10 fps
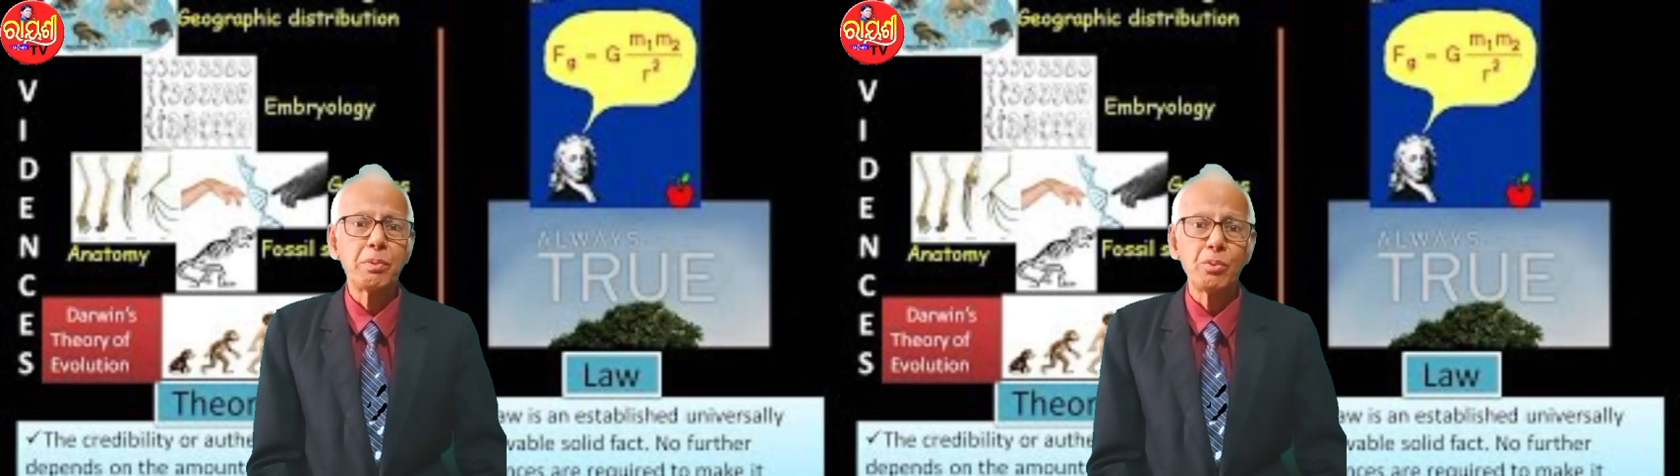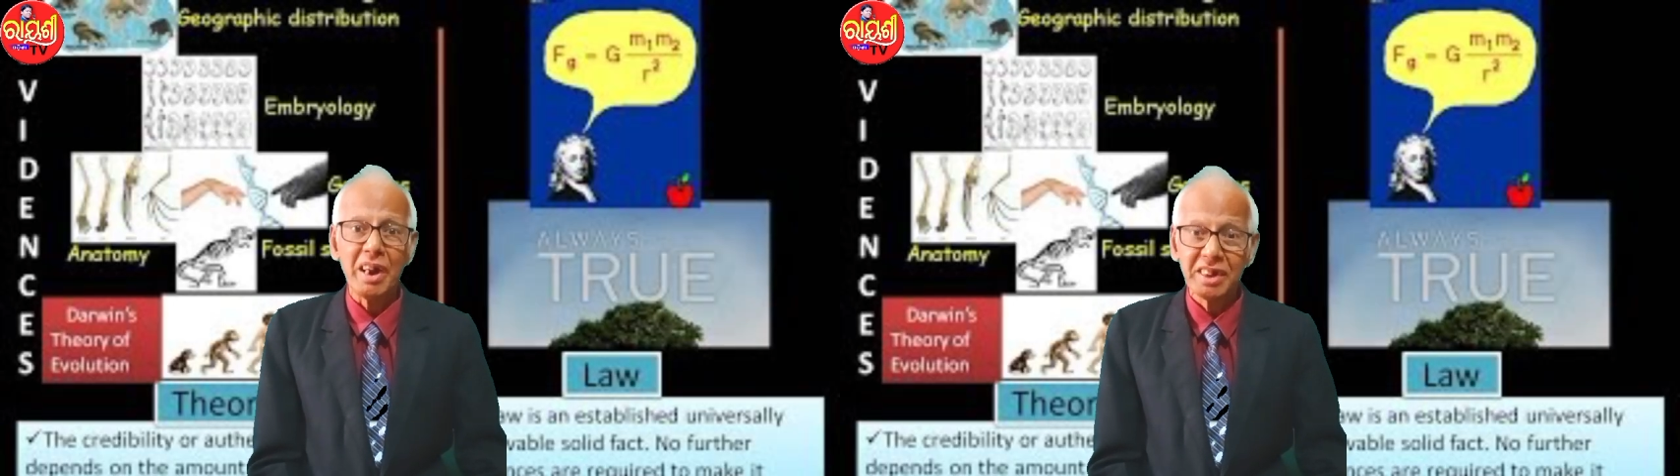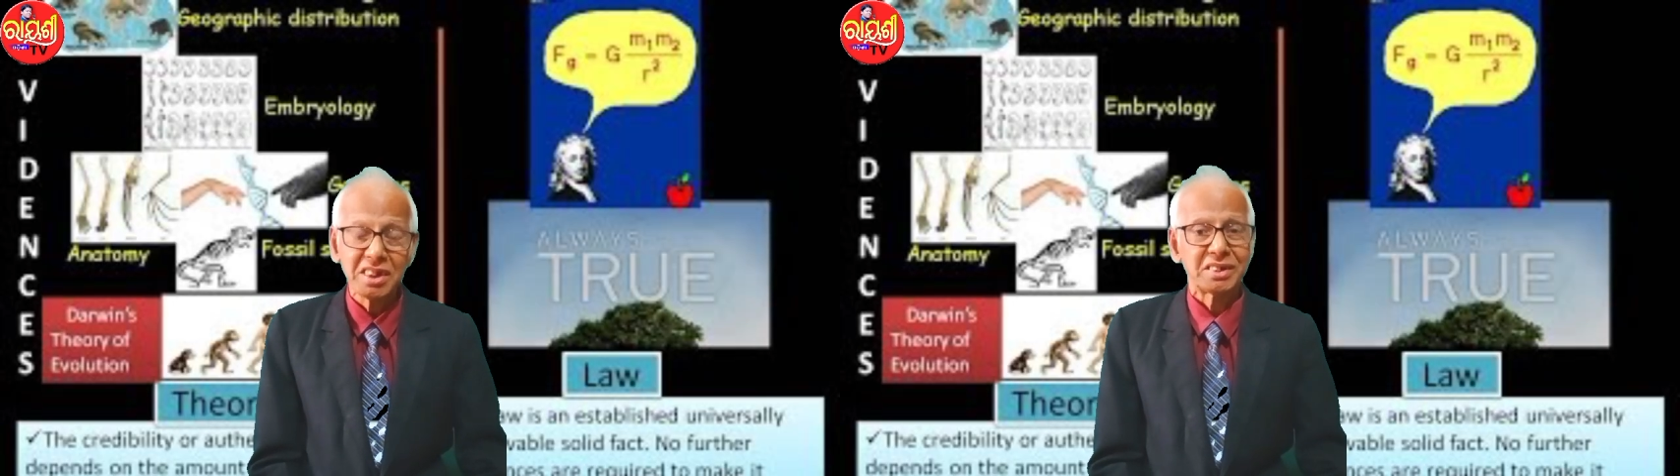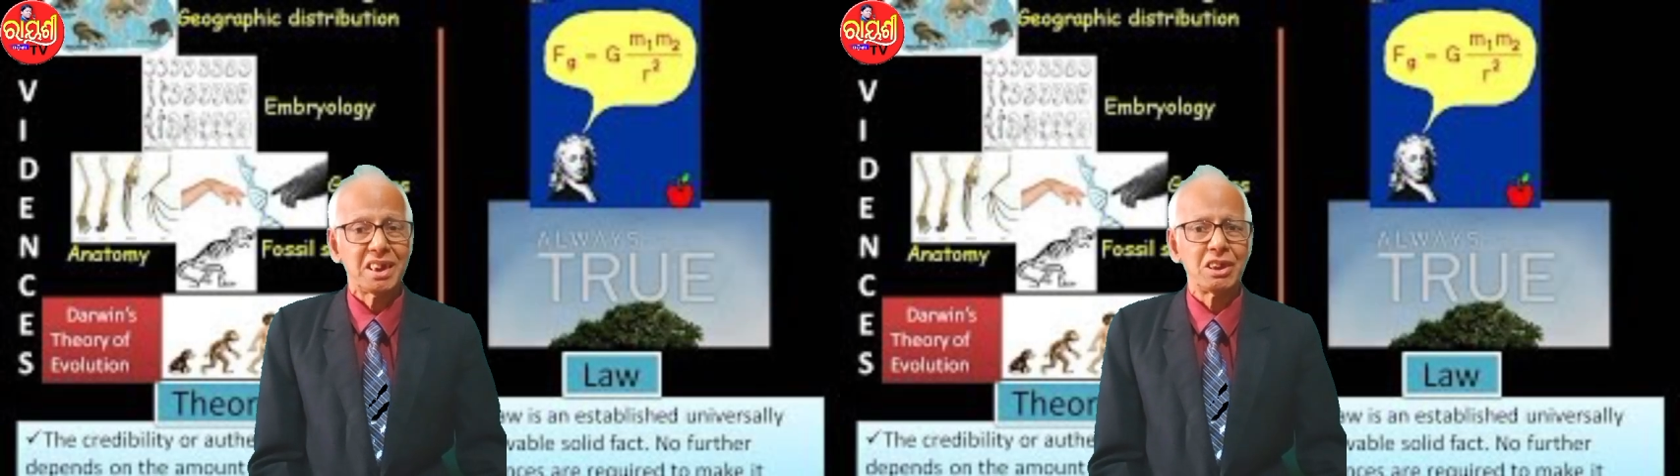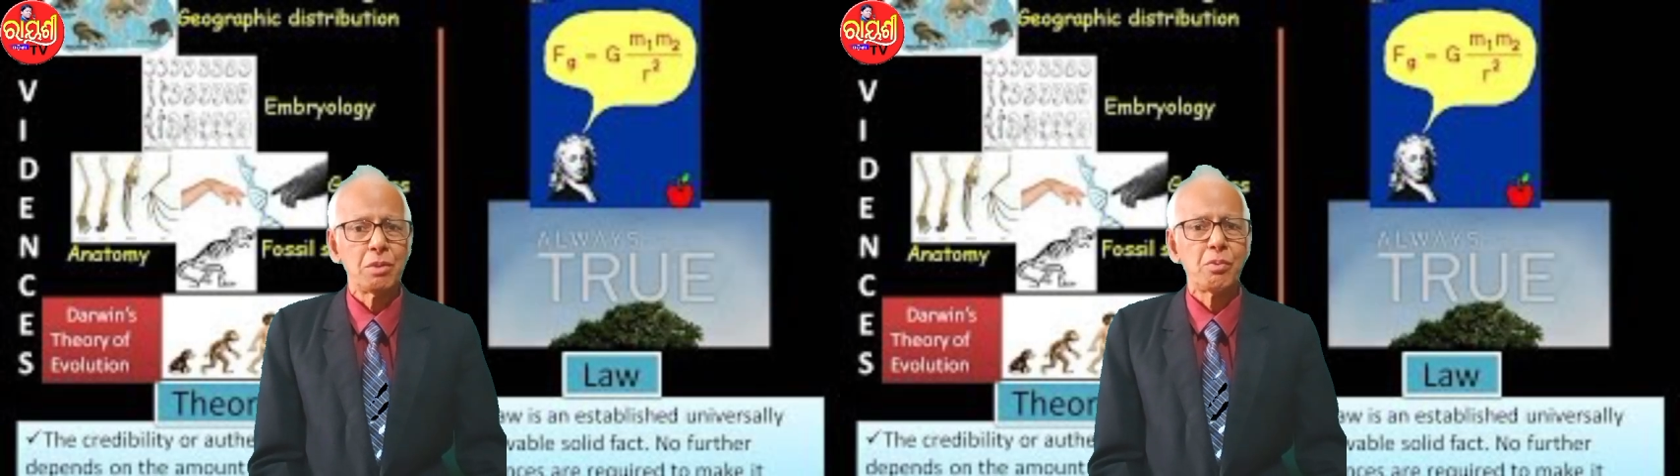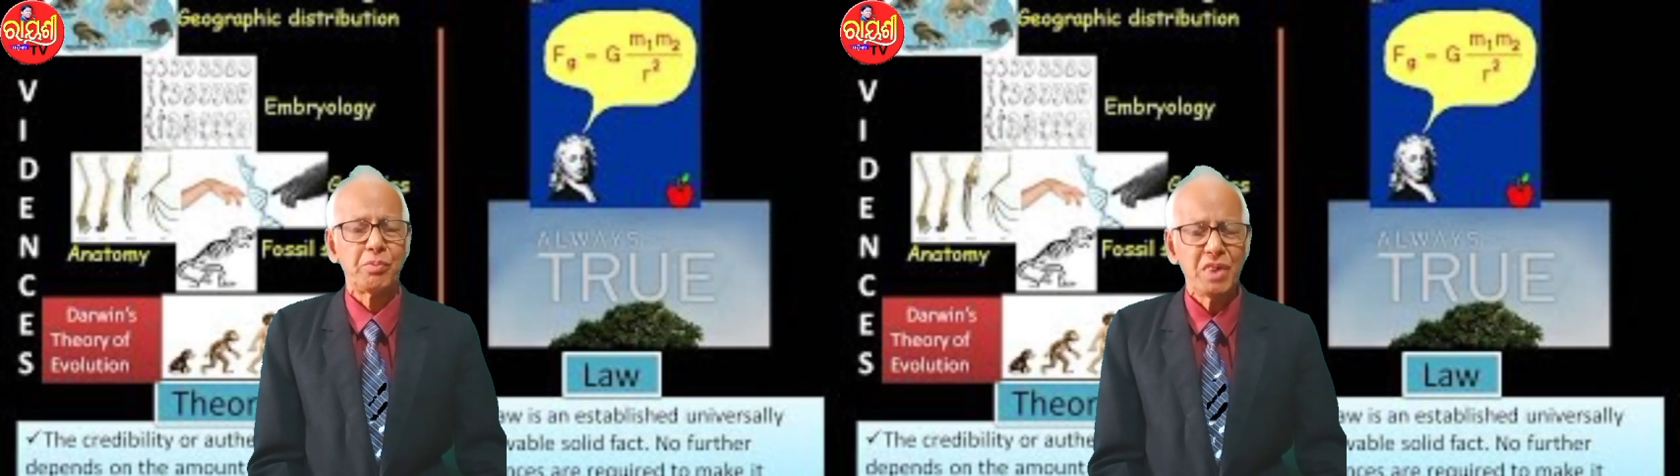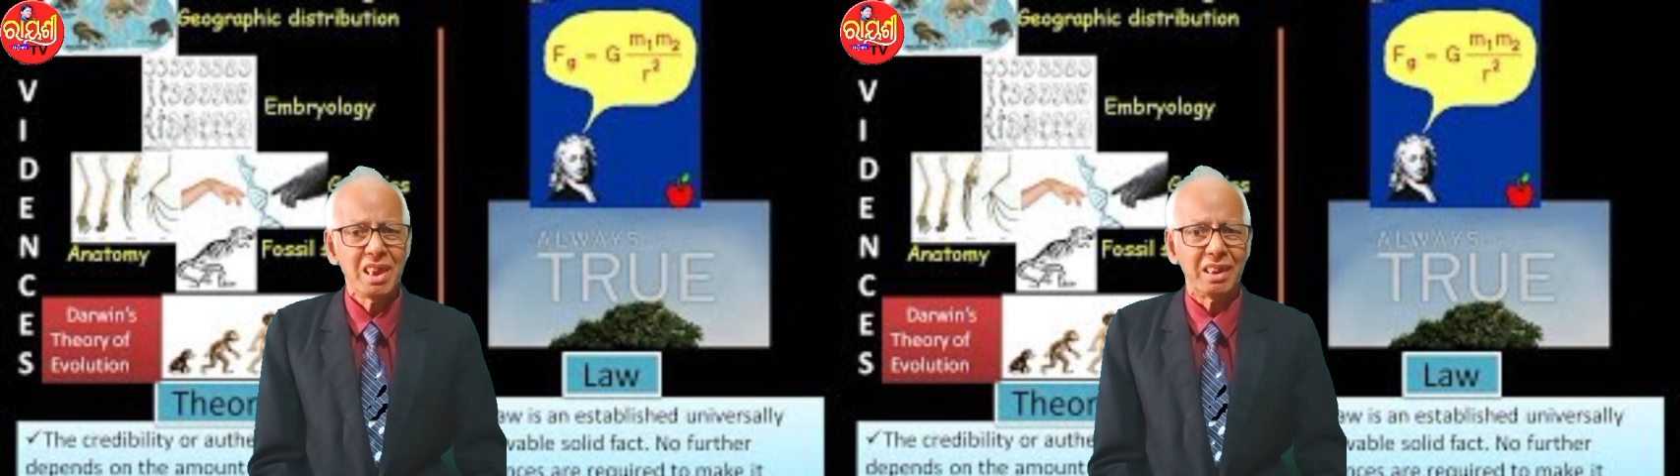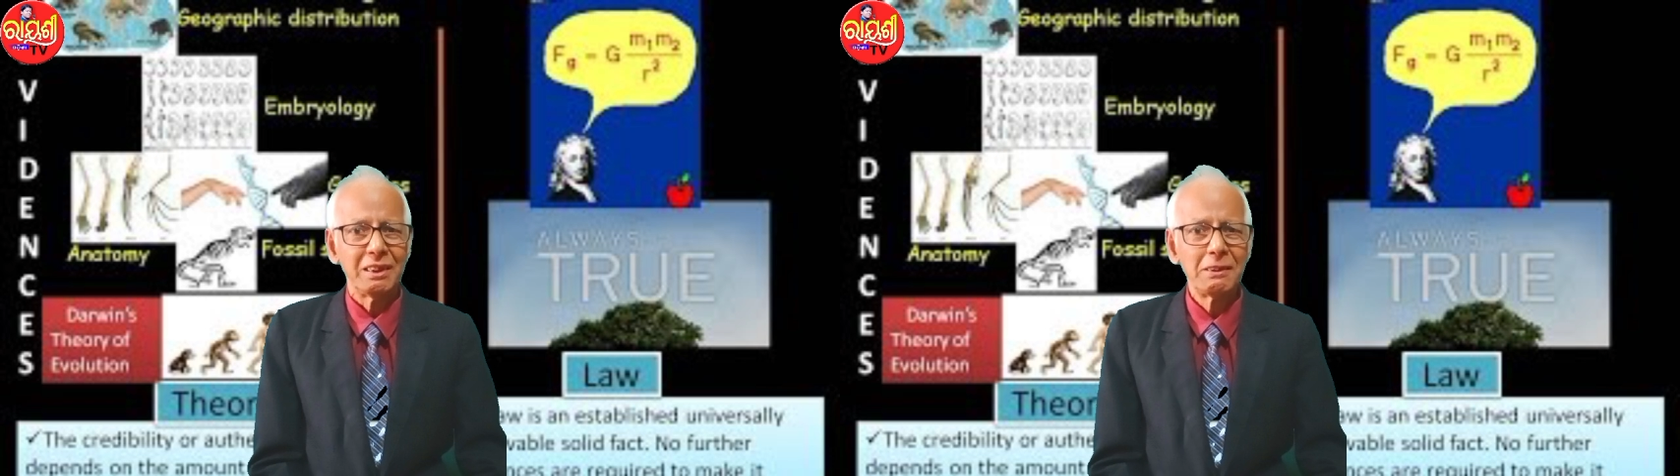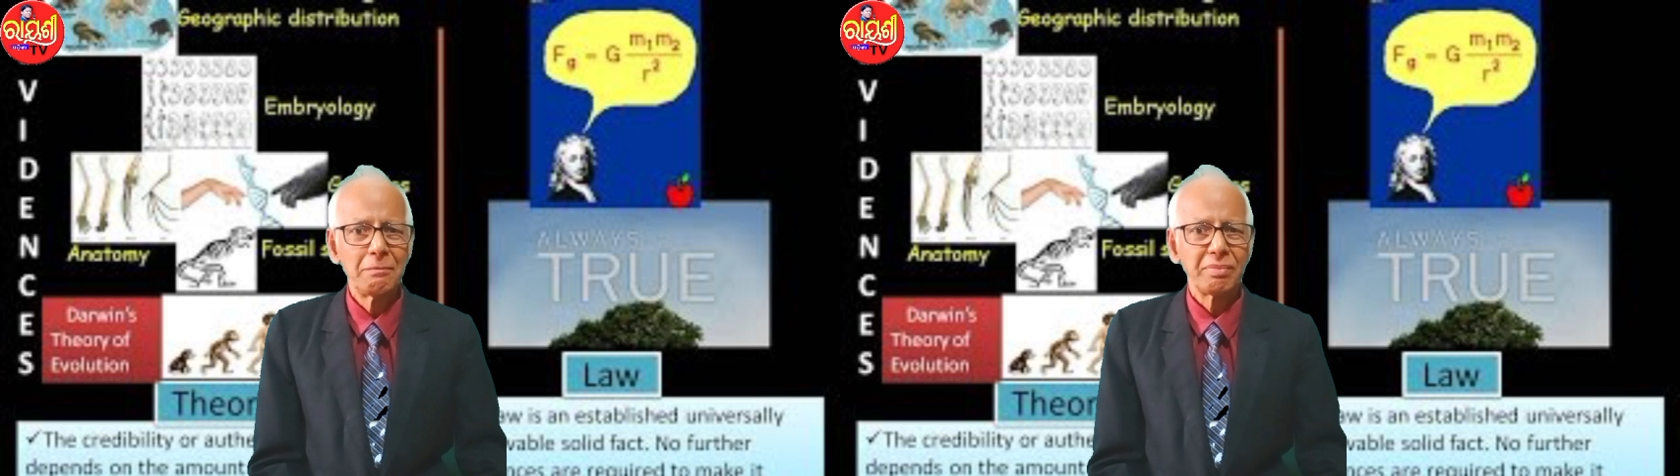if you understand, if you feel.